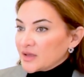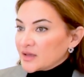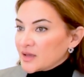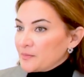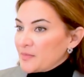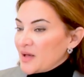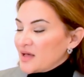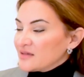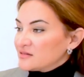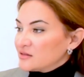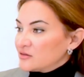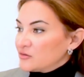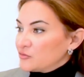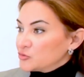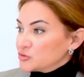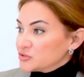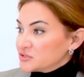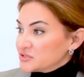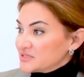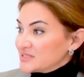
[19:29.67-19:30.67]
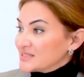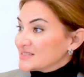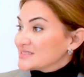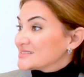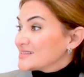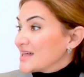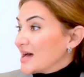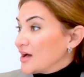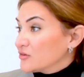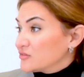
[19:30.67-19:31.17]
a capacity for six
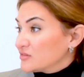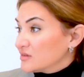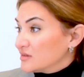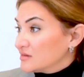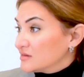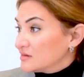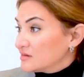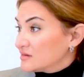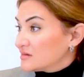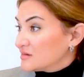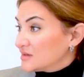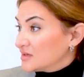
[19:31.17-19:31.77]
thousand,